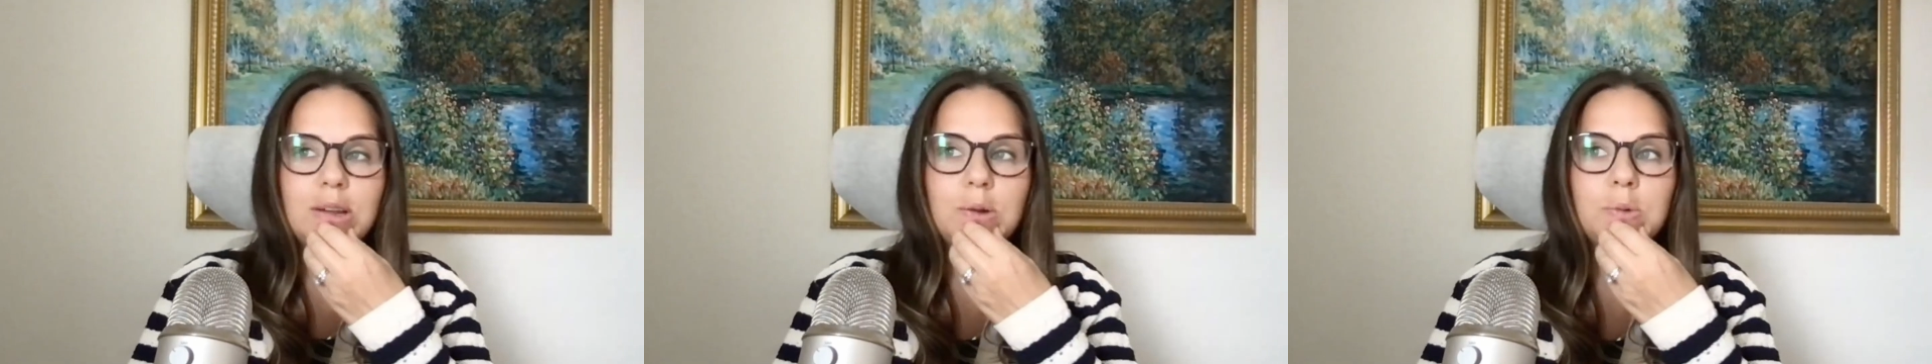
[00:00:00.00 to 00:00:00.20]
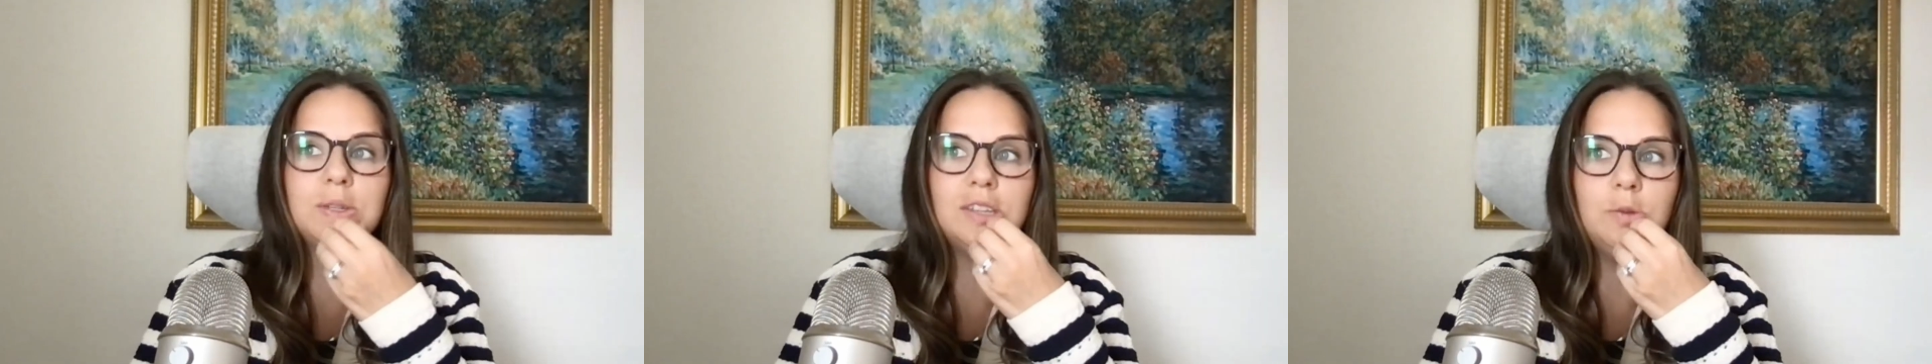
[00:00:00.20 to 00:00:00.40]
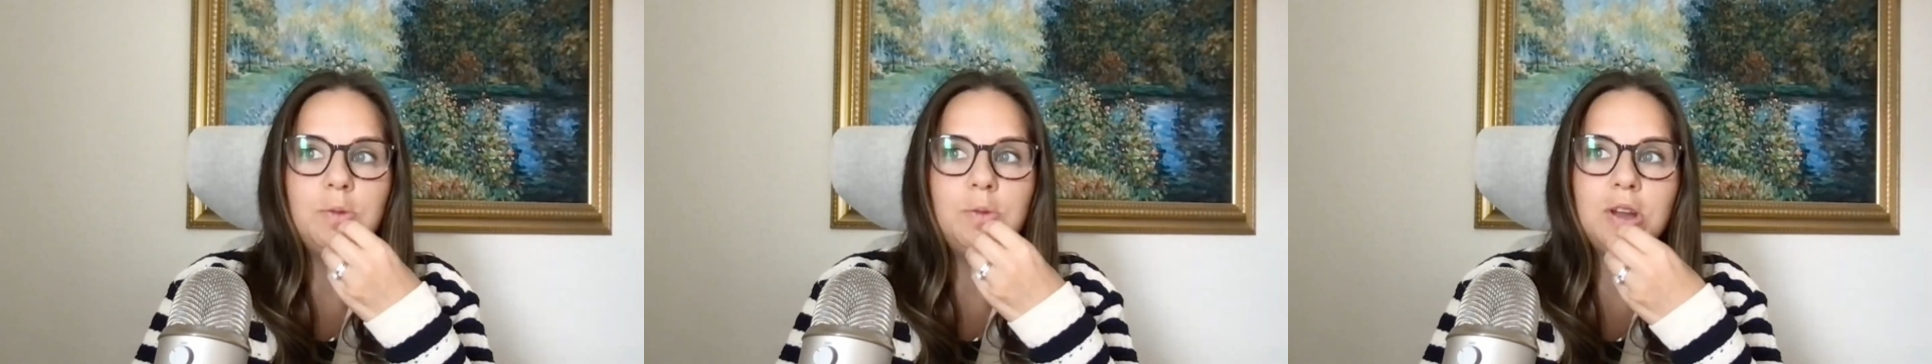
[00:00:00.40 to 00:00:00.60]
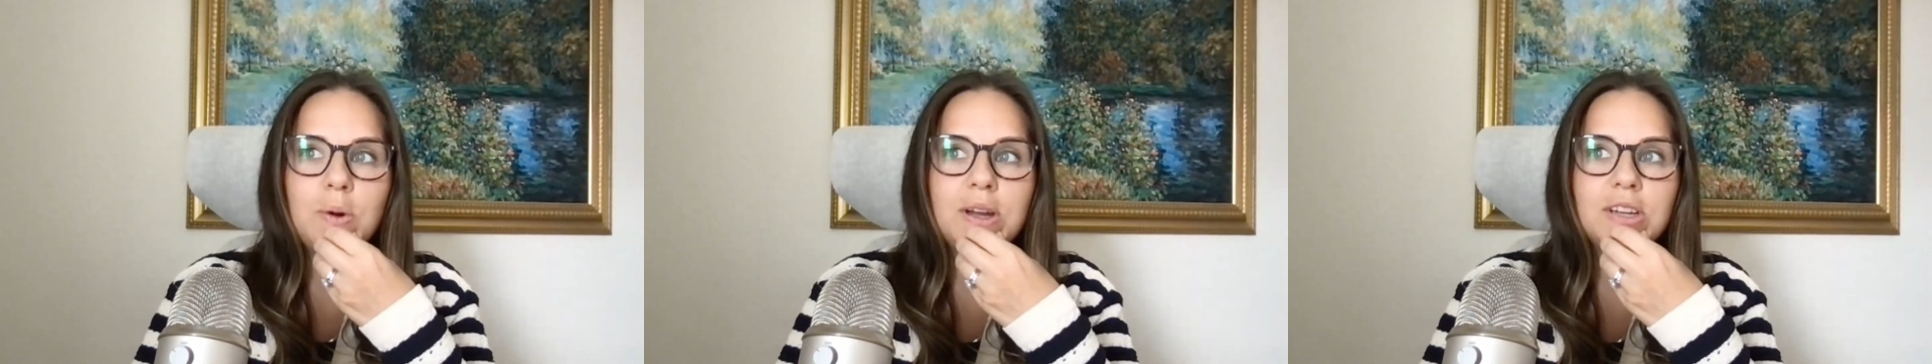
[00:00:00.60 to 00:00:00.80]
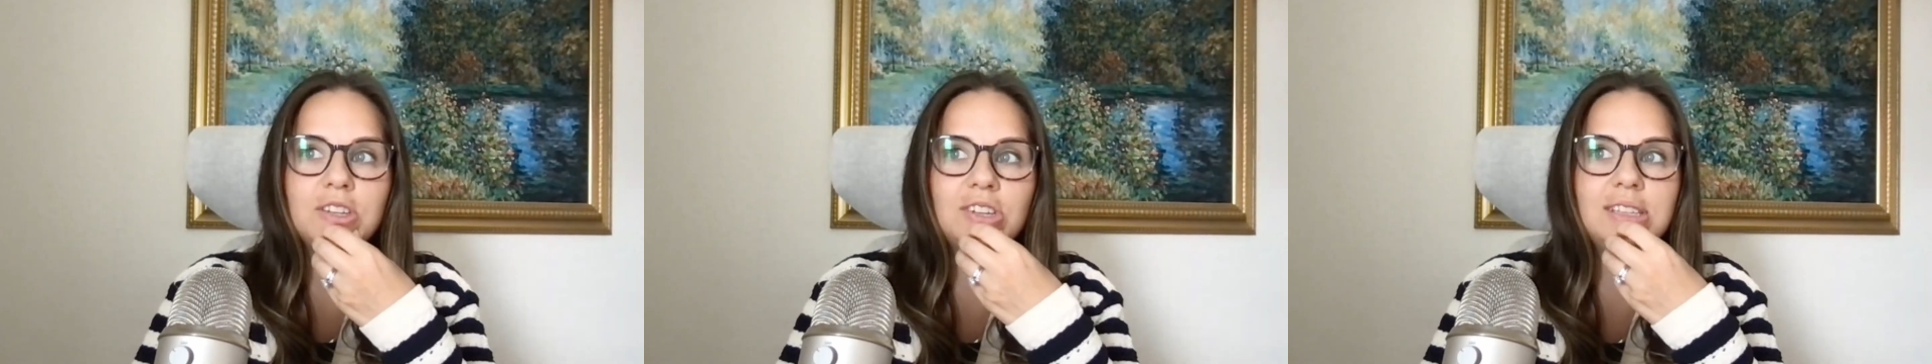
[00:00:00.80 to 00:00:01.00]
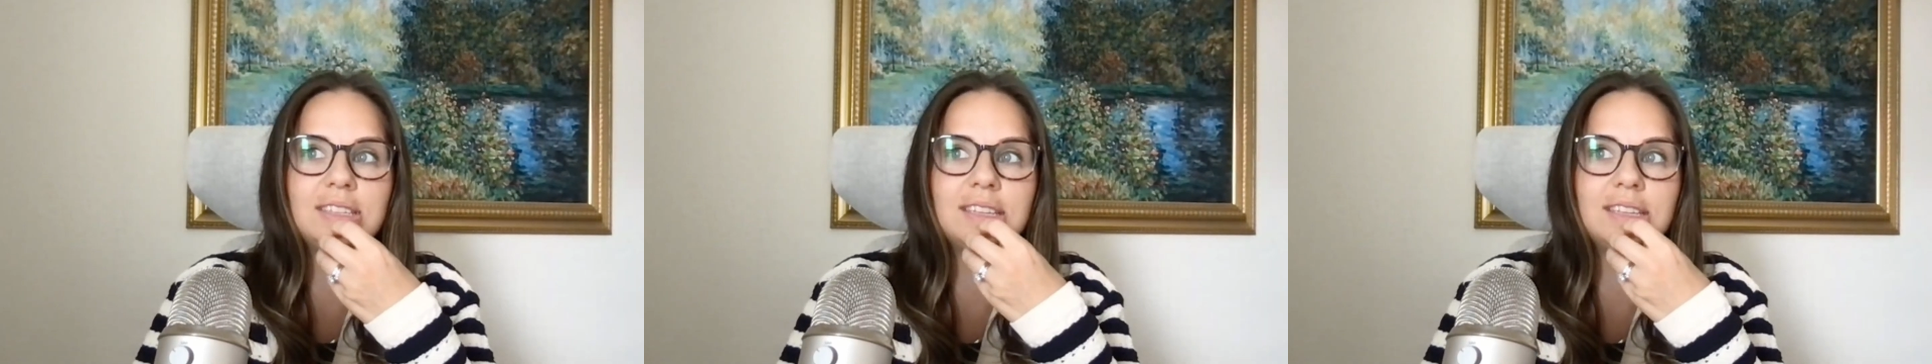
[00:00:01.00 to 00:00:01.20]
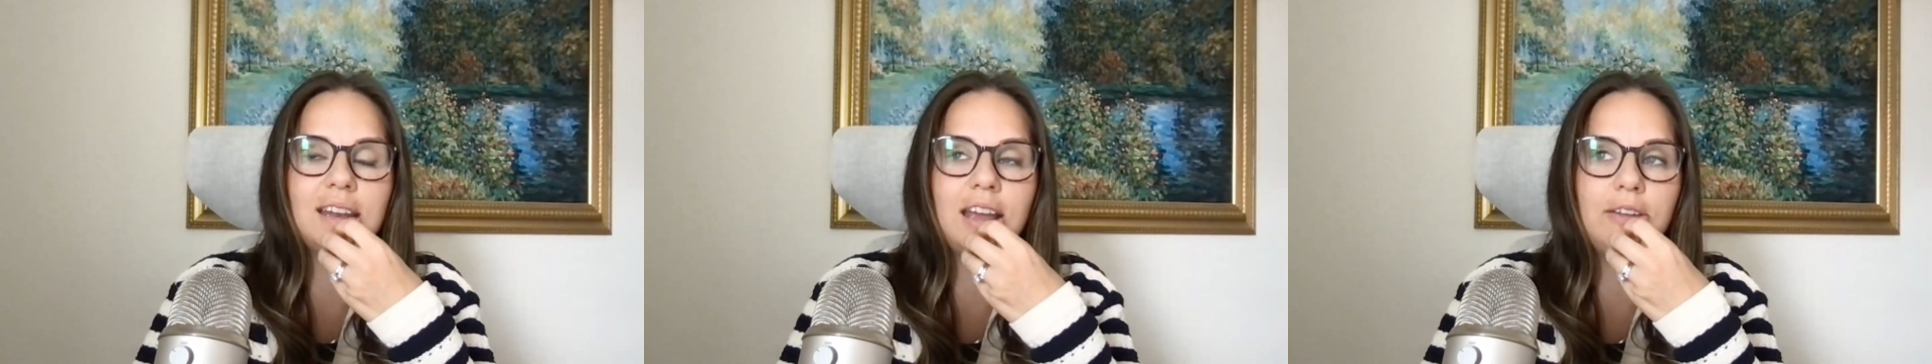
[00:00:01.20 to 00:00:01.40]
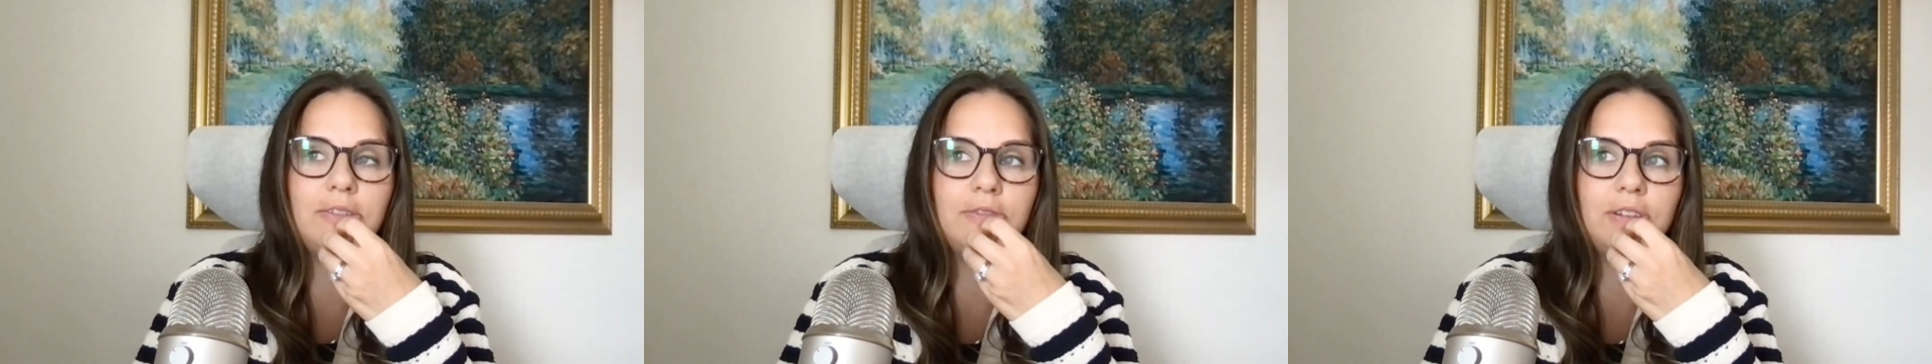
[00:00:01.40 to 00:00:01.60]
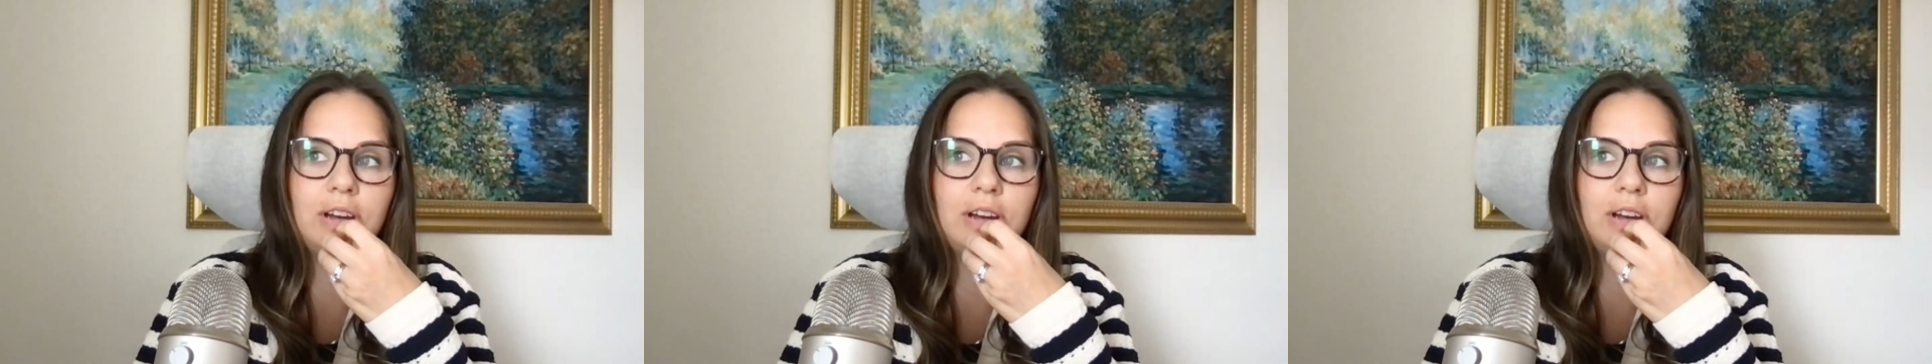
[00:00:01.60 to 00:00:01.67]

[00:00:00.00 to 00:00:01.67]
there was so many questions and I